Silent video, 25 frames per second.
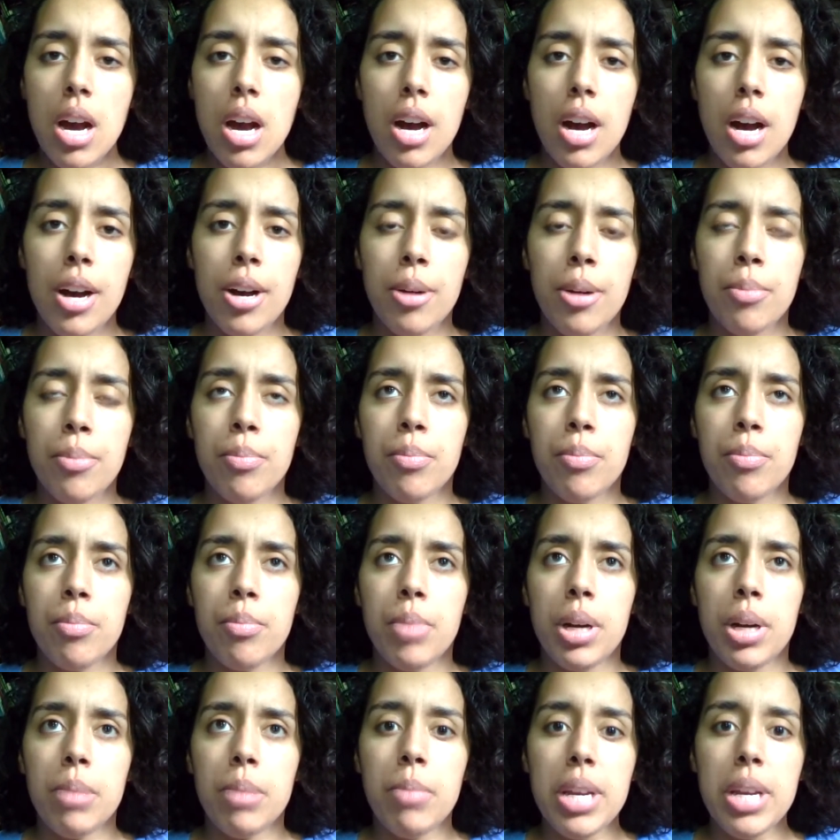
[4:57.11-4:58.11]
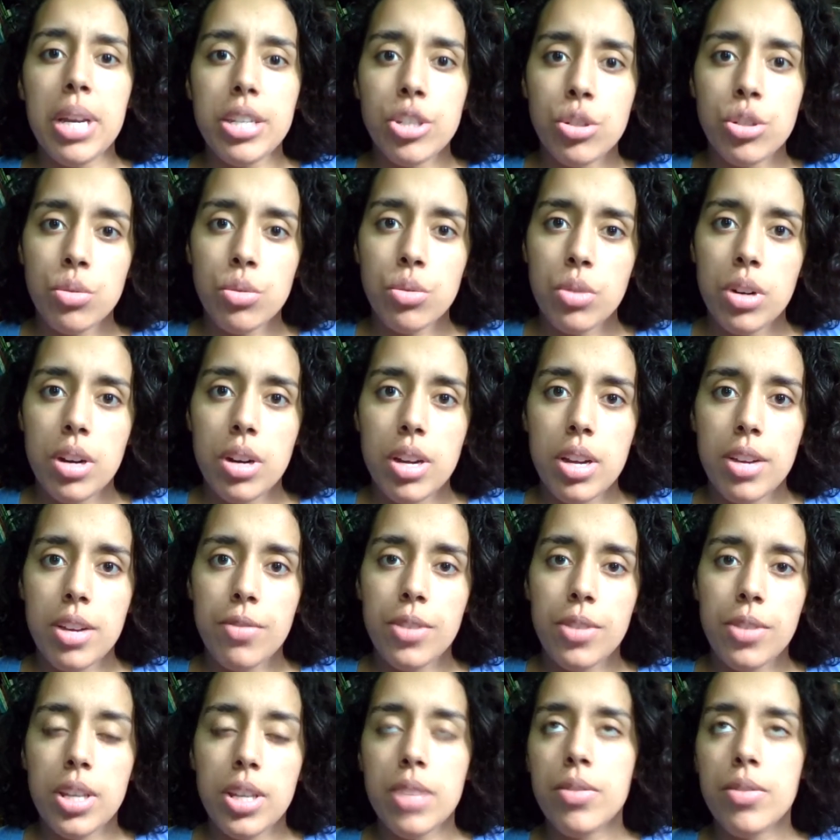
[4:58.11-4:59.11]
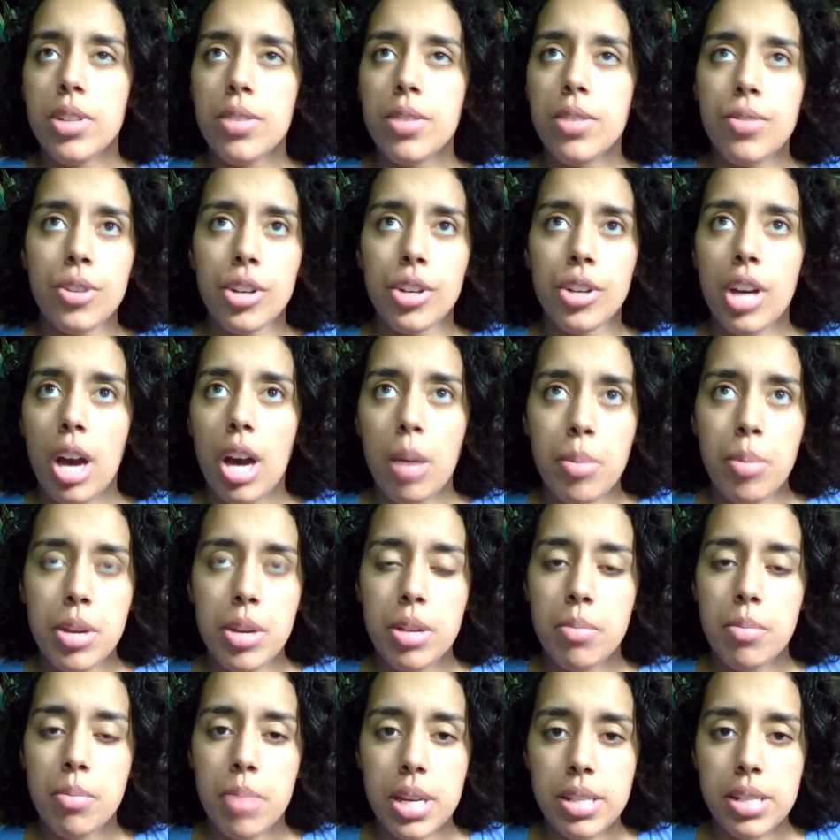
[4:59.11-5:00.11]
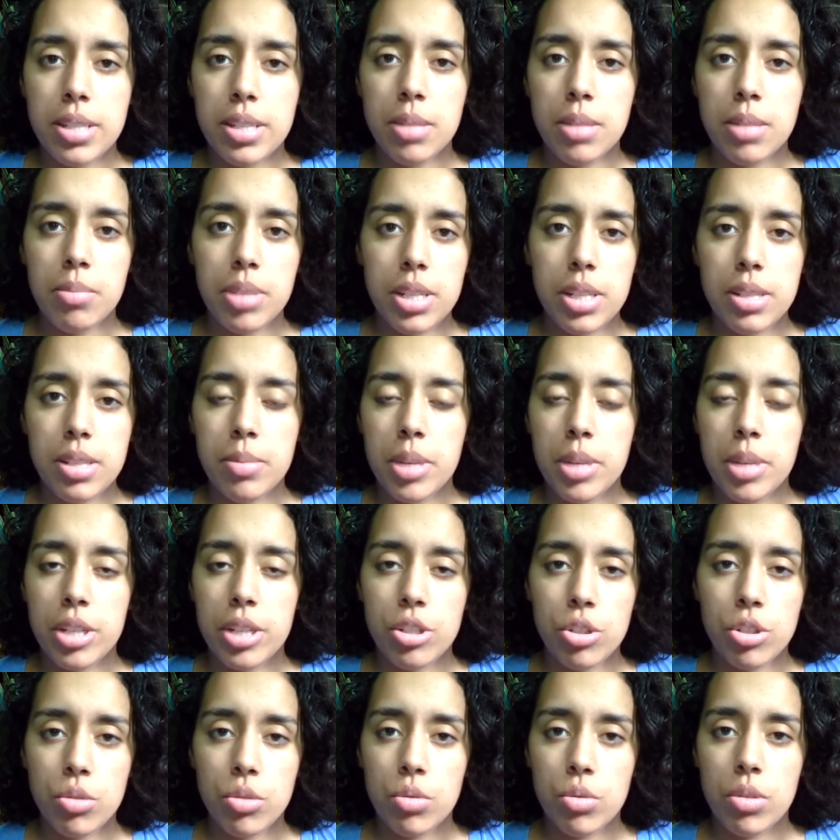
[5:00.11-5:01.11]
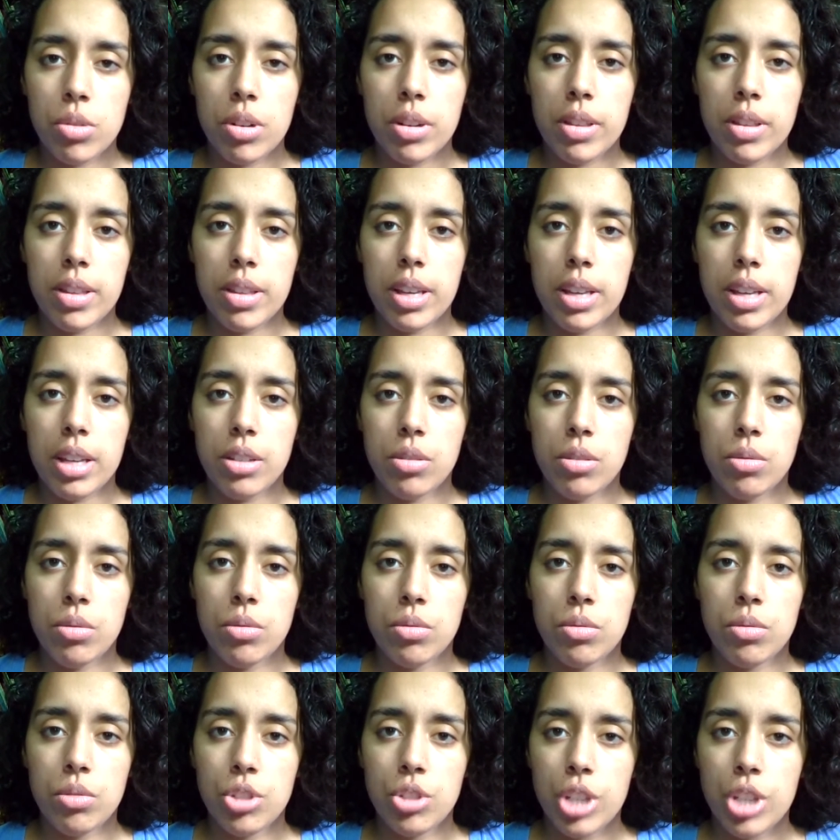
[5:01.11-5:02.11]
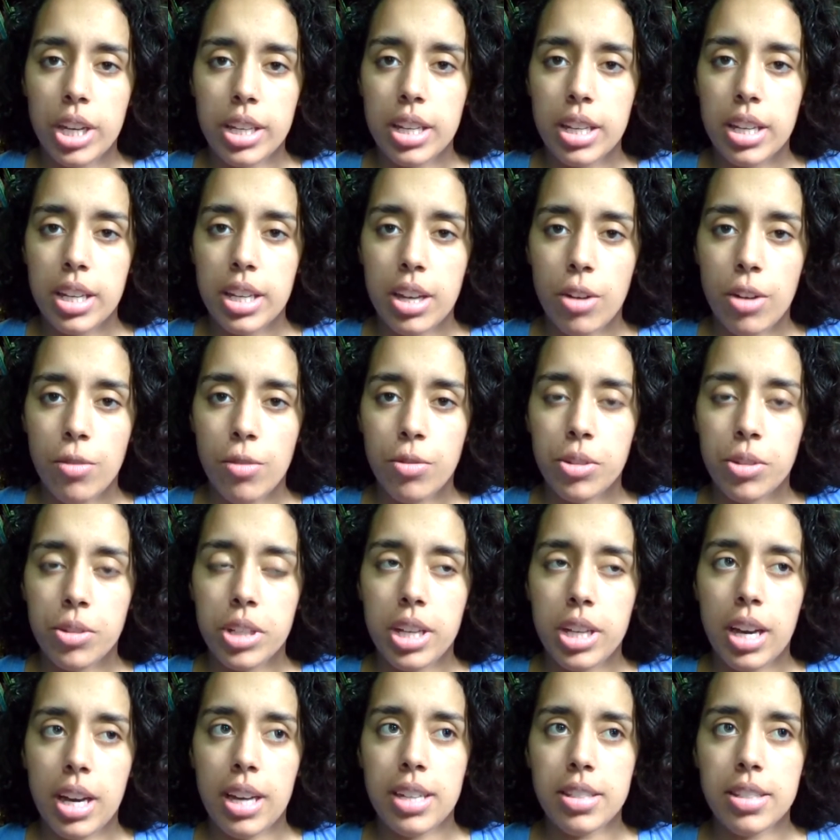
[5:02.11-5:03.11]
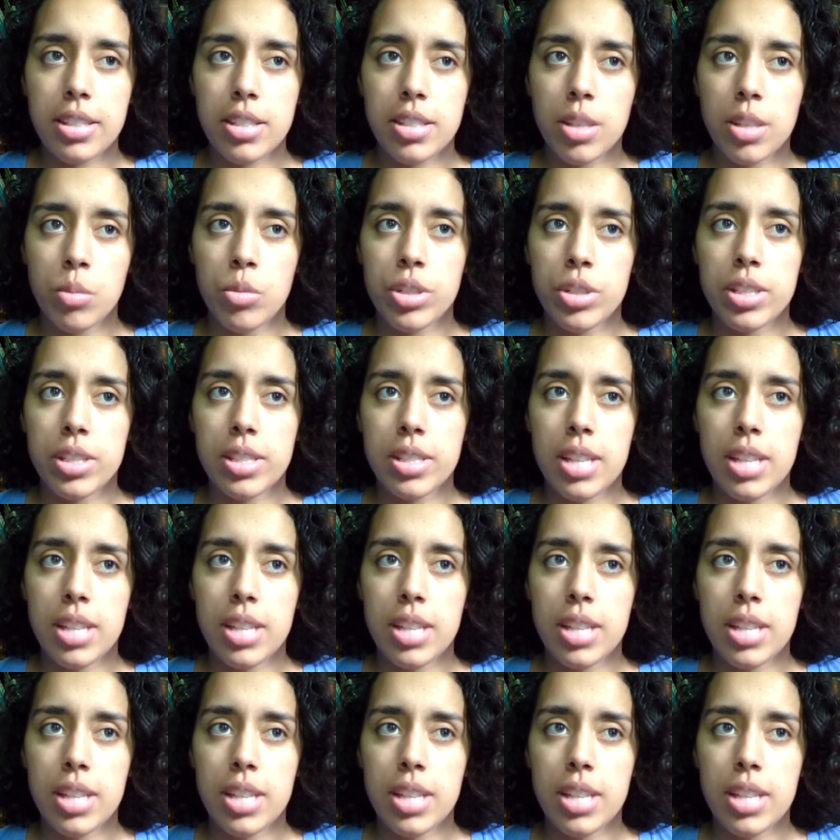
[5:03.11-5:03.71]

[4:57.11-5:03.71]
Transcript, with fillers: Um, but make sure if even if you're copying and pasting, please make sure that you check it carefully. I had someone